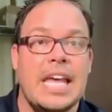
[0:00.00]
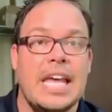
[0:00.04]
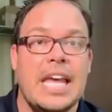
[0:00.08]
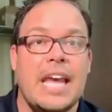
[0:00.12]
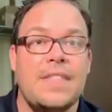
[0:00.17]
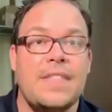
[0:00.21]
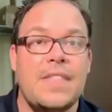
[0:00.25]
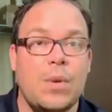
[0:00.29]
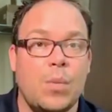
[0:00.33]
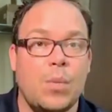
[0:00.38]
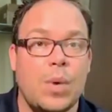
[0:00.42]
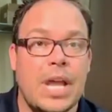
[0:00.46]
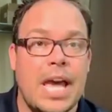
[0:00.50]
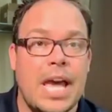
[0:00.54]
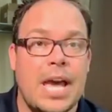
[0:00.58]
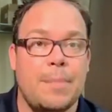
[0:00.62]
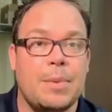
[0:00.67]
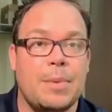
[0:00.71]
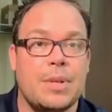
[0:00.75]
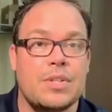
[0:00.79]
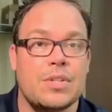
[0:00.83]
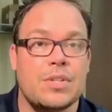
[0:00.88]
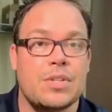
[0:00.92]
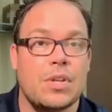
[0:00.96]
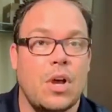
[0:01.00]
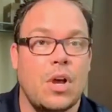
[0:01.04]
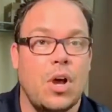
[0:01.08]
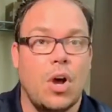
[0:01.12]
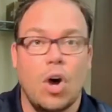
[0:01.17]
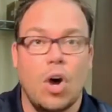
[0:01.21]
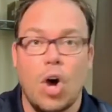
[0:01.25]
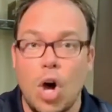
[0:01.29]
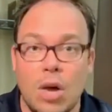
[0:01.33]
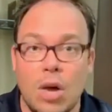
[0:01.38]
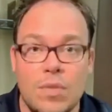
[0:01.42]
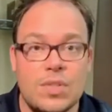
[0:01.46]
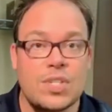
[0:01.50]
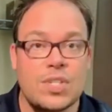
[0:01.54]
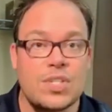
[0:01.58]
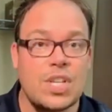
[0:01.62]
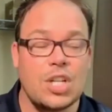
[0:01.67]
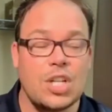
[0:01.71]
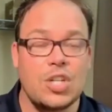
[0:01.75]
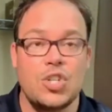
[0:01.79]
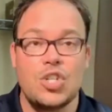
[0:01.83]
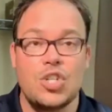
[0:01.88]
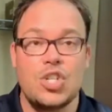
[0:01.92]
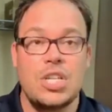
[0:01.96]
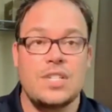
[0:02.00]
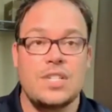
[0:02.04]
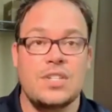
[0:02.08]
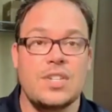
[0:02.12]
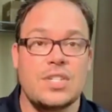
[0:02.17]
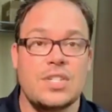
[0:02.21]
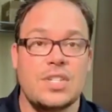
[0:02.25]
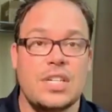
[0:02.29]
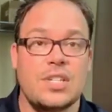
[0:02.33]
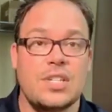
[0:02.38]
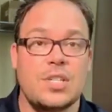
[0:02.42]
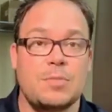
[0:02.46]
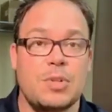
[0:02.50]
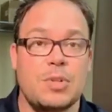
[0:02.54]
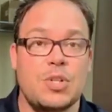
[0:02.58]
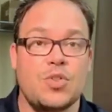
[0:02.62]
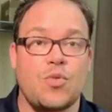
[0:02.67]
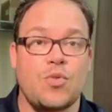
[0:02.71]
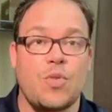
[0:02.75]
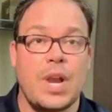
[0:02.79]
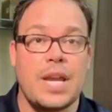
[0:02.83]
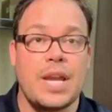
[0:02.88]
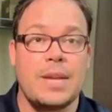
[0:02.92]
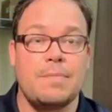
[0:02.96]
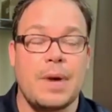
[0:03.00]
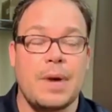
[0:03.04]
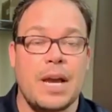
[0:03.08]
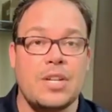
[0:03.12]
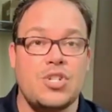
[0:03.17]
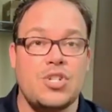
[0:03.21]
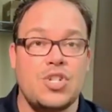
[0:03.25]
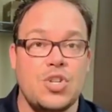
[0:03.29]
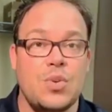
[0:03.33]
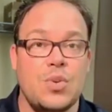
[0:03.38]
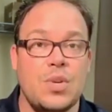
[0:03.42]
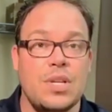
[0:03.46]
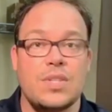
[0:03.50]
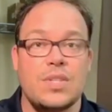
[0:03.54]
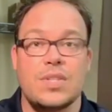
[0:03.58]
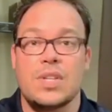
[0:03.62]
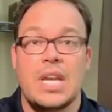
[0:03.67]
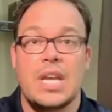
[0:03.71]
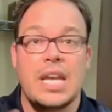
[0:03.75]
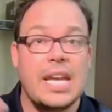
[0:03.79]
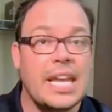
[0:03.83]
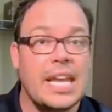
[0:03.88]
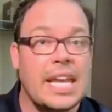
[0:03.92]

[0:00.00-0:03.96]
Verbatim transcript: And then what happens? All of a sudden, Jesus gets betrayed by Judas,